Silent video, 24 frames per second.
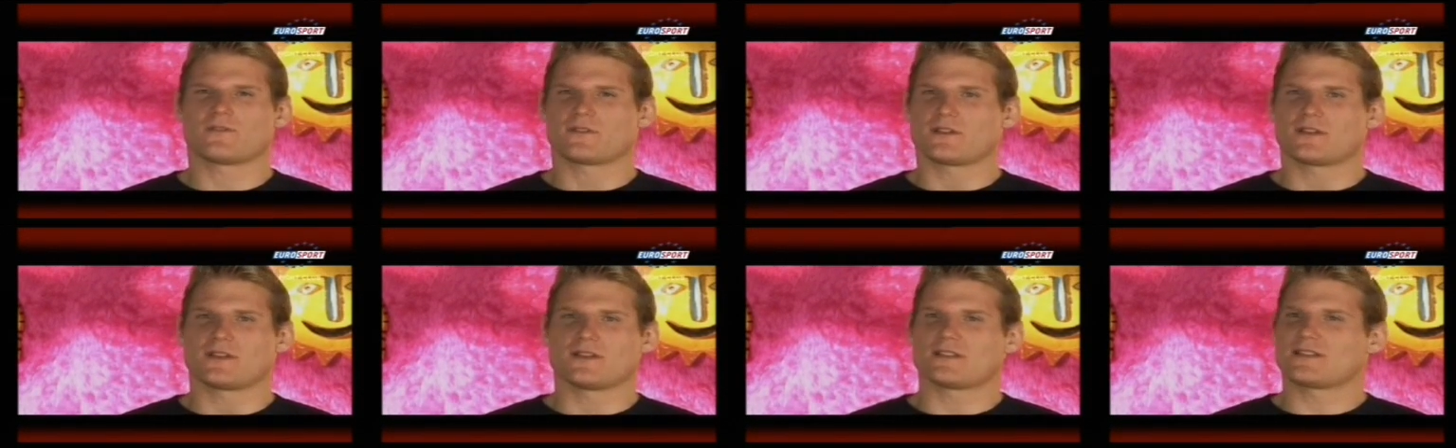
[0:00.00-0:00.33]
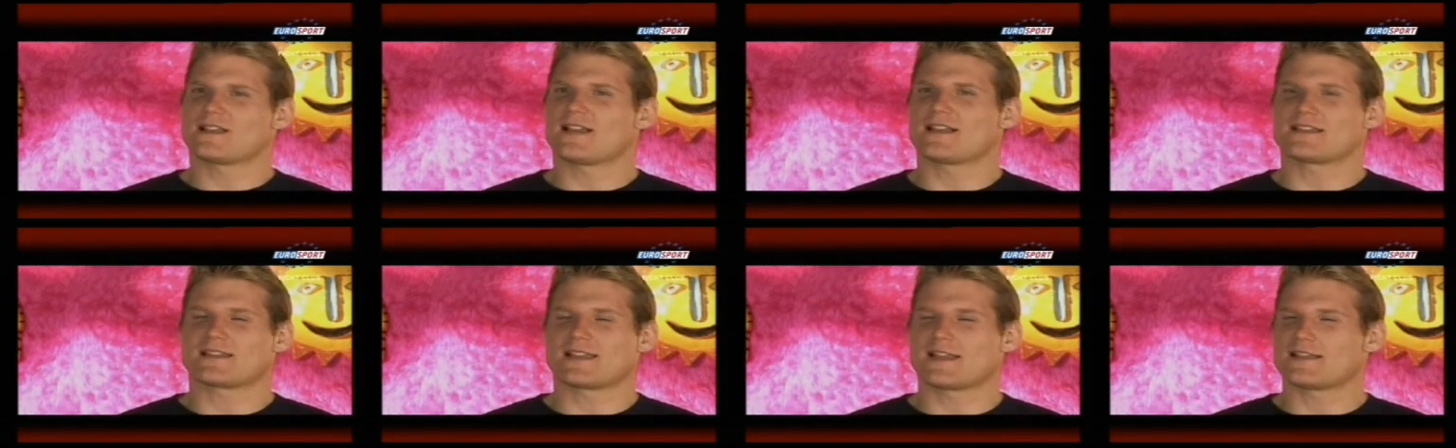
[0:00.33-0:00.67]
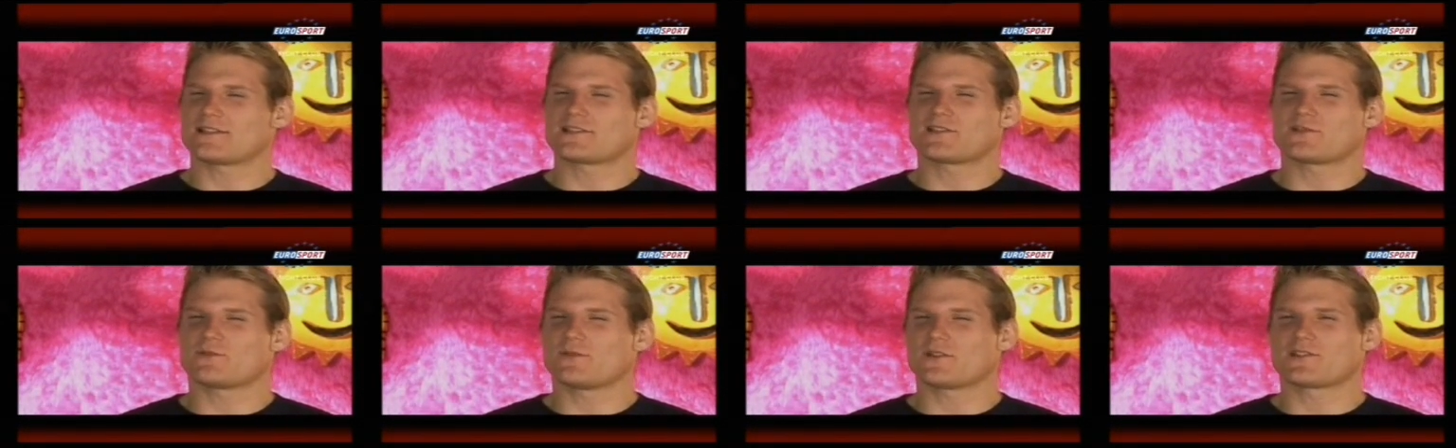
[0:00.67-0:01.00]
He's got that
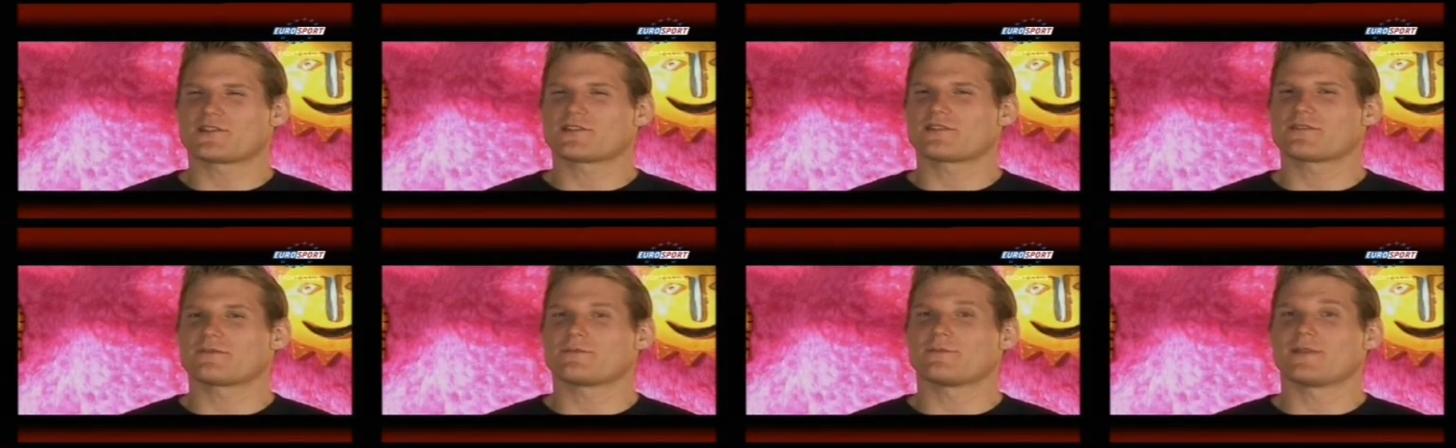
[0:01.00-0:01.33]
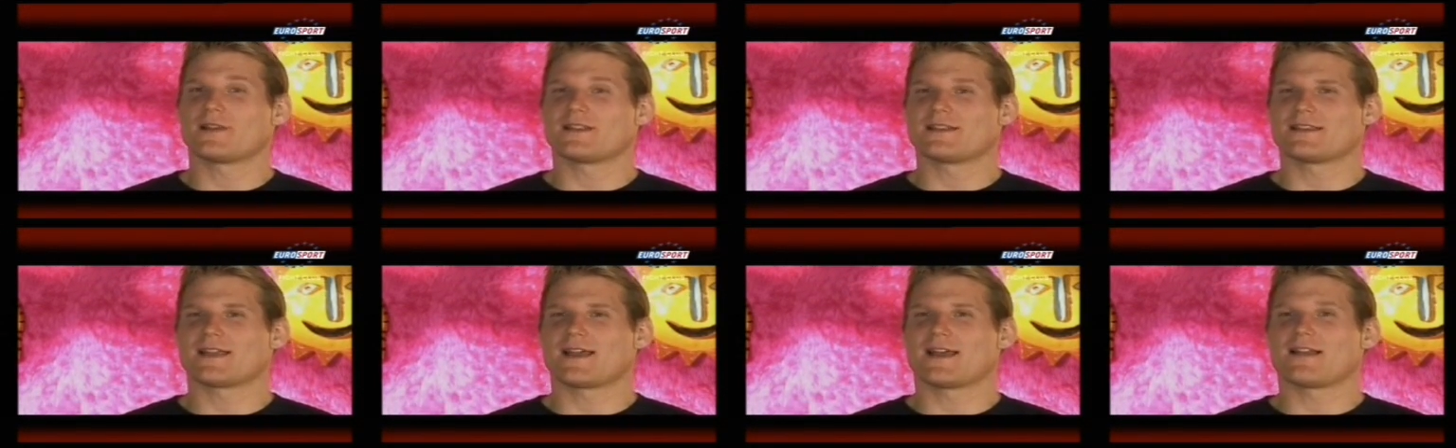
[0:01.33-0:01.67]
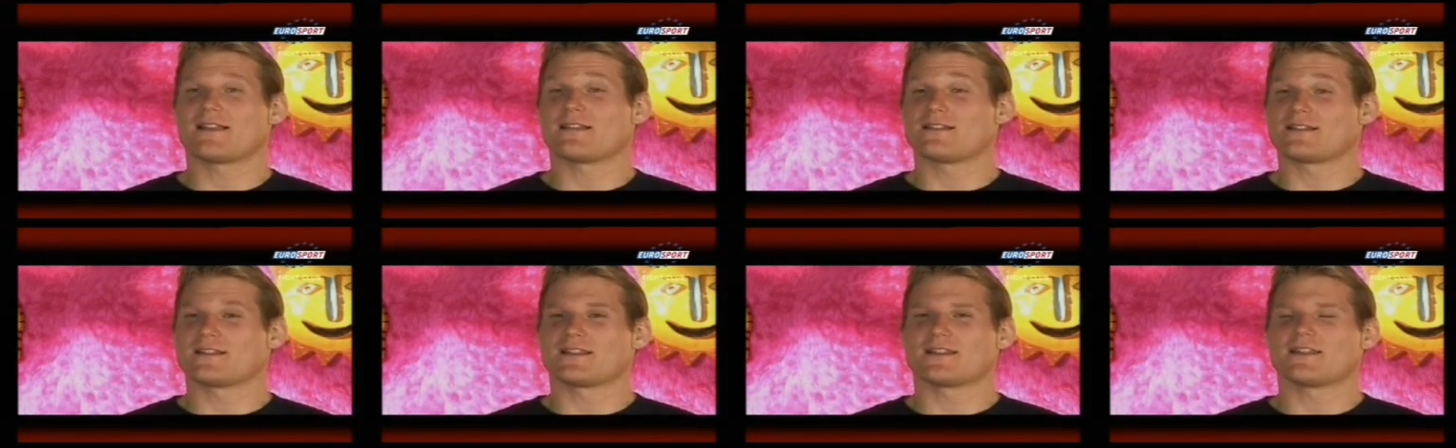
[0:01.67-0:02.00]
switch
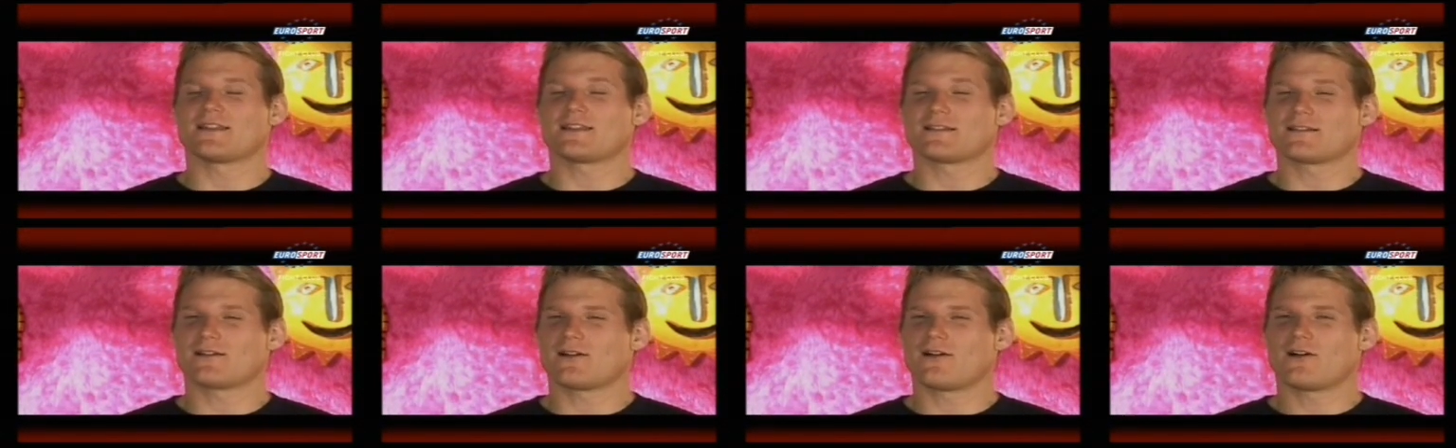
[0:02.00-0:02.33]
mentality,